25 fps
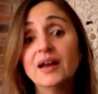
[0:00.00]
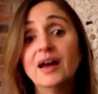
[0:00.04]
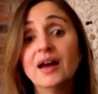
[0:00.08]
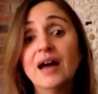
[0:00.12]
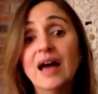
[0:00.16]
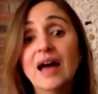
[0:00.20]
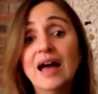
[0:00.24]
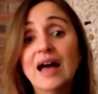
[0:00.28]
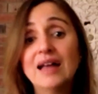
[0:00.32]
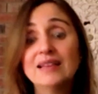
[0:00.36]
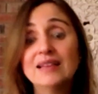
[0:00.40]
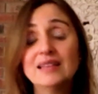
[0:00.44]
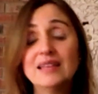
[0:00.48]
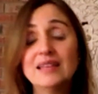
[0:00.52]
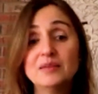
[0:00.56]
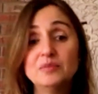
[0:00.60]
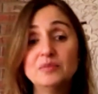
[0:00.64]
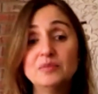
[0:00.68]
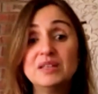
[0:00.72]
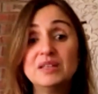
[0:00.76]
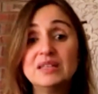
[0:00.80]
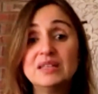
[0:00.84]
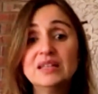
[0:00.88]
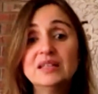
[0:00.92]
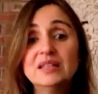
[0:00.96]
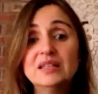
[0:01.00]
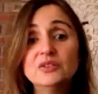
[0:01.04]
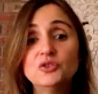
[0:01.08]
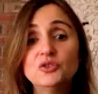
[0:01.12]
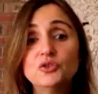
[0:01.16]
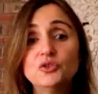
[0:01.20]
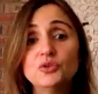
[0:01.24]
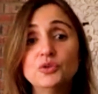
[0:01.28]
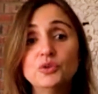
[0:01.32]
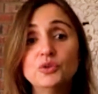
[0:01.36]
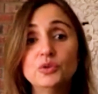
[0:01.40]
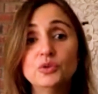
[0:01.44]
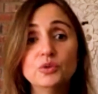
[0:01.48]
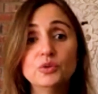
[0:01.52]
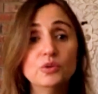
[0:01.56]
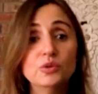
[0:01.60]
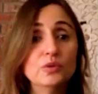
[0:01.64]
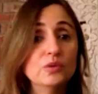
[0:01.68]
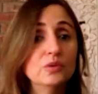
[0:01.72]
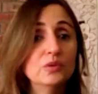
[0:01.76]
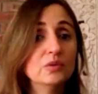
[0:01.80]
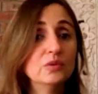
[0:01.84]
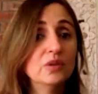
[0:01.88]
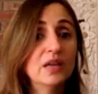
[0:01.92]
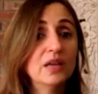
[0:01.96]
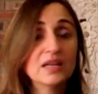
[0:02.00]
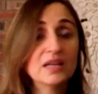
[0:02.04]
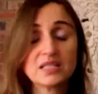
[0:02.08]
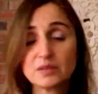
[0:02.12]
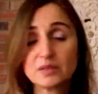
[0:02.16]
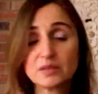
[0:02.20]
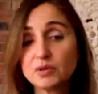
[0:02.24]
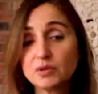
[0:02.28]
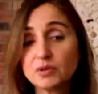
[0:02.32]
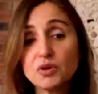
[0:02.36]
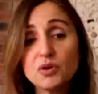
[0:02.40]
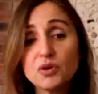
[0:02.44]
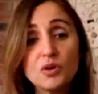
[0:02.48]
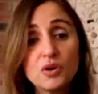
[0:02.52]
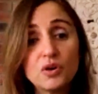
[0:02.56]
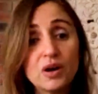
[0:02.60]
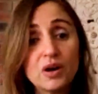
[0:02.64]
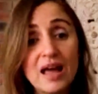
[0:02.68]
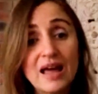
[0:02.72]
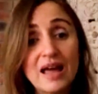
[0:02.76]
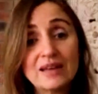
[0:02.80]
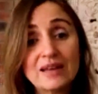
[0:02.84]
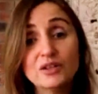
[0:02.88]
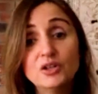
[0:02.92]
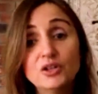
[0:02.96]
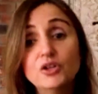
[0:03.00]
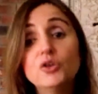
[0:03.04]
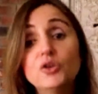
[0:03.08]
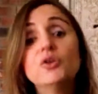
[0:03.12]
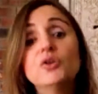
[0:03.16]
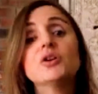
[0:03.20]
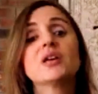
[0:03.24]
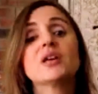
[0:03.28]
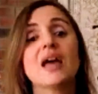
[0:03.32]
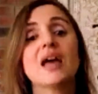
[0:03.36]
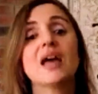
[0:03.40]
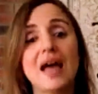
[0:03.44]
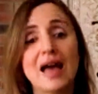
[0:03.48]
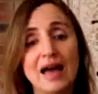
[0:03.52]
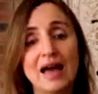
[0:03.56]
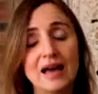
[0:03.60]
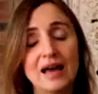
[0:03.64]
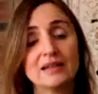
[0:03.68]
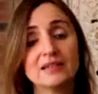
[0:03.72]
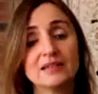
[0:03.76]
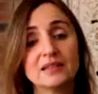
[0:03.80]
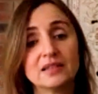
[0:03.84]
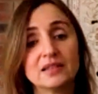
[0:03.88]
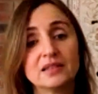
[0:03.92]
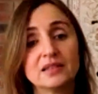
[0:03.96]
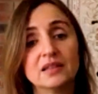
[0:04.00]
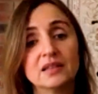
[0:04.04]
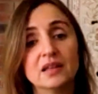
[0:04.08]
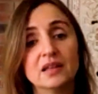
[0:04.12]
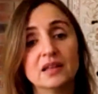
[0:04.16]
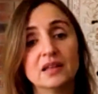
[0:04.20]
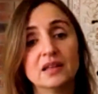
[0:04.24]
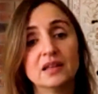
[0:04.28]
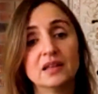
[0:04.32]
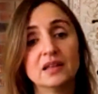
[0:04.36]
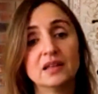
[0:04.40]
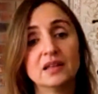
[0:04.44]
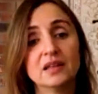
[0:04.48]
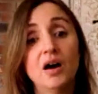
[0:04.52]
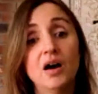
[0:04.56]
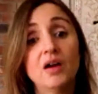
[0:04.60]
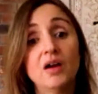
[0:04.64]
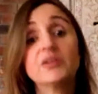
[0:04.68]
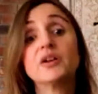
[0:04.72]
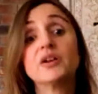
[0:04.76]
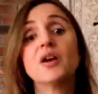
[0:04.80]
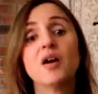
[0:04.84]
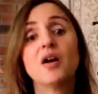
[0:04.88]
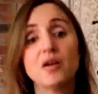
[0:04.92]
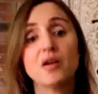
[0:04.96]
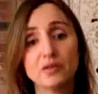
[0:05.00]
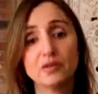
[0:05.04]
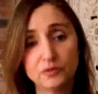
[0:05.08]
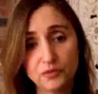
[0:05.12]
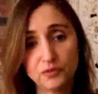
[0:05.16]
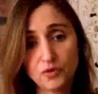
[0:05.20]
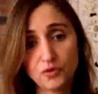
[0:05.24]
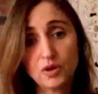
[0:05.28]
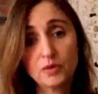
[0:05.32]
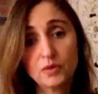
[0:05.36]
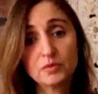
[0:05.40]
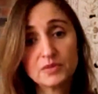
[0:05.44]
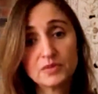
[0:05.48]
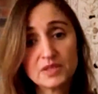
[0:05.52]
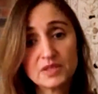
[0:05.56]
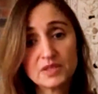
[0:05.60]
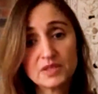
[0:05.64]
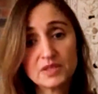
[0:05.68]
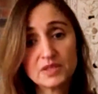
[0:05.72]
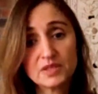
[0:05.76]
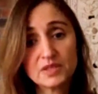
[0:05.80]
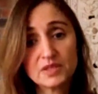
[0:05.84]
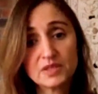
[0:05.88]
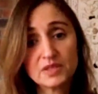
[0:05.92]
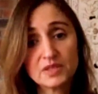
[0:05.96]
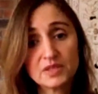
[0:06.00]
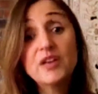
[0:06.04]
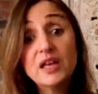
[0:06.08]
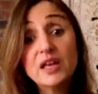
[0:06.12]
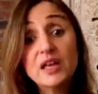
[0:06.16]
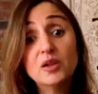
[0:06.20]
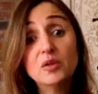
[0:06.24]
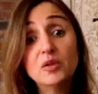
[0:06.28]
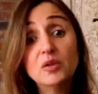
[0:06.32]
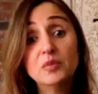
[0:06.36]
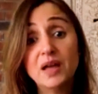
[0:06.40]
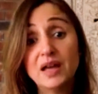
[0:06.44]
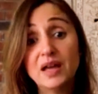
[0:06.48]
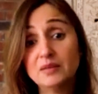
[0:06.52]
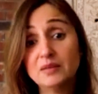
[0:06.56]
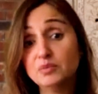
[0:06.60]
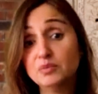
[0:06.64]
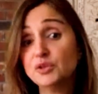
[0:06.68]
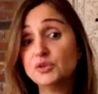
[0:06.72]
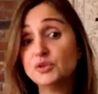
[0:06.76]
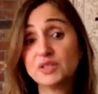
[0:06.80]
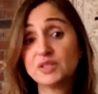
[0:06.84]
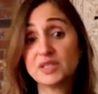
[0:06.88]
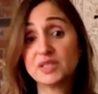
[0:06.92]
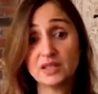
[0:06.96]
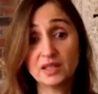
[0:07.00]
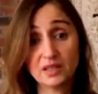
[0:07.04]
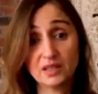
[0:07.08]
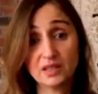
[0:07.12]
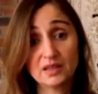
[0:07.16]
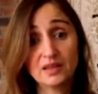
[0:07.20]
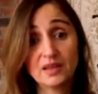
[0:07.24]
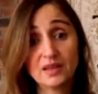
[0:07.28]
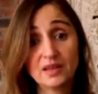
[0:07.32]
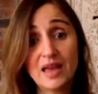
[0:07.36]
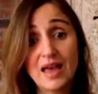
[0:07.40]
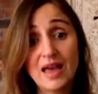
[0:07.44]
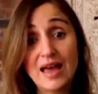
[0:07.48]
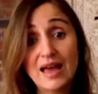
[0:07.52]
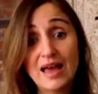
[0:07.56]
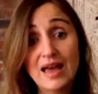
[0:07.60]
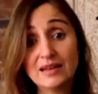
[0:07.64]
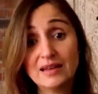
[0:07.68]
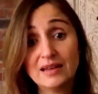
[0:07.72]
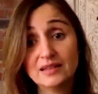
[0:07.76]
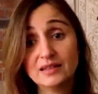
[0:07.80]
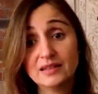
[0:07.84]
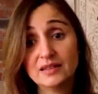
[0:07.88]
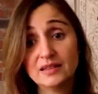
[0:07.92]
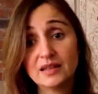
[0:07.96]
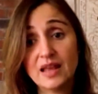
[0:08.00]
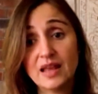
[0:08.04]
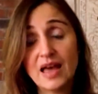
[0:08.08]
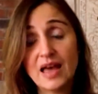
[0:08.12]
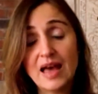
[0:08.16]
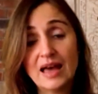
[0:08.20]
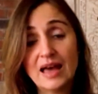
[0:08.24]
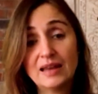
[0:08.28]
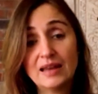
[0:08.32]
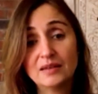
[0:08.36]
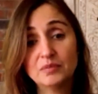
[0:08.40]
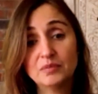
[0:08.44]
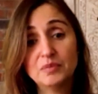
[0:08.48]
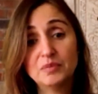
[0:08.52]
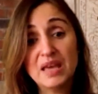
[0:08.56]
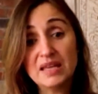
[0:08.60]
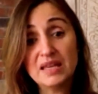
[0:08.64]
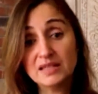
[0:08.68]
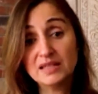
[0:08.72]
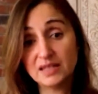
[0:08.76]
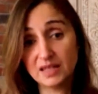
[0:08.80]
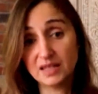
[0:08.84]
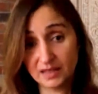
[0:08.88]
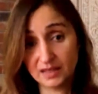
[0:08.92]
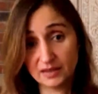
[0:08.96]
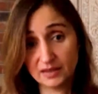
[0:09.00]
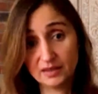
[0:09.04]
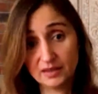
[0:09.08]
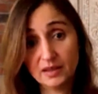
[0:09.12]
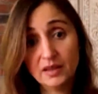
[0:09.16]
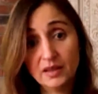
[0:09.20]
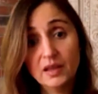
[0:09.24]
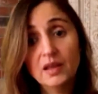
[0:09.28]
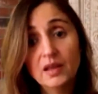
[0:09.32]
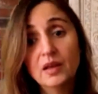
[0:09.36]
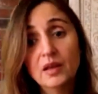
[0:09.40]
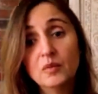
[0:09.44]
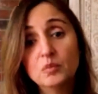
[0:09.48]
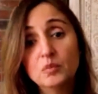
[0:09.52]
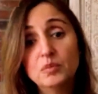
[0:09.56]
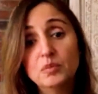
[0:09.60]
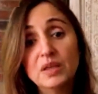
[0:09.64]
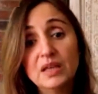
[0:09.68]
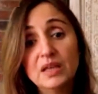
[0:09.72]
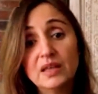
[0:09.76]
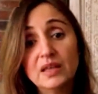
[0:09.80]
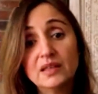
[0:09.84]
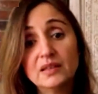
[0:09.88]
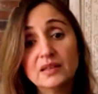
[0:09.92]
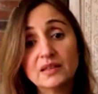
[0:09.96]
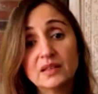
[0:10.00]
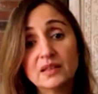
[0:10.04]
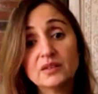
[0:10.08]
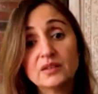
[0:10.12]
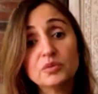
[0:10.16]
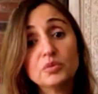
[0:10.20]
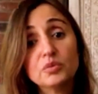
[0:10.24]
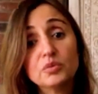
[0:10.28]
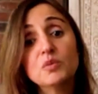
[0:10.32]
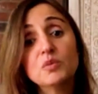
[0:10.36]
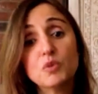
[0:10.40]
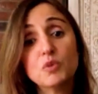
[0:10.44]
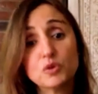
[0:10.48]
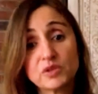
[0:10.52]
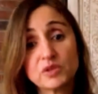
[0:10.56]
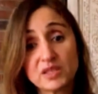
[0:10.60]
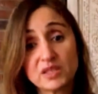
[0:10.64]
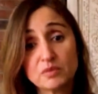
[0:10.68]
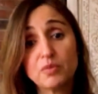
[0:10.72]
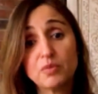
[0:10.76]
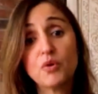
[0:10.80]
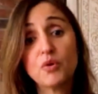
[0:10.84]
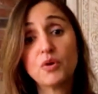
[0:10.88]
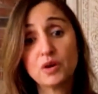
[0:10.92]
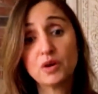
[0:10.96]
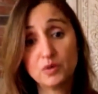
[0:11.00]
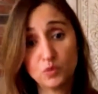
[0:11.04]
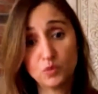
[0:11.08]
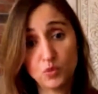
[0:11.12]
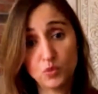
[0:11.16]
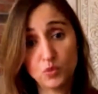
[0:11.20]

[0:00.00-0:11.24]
and they begin to explore and look at other art forms, film and music and and painting being the three most important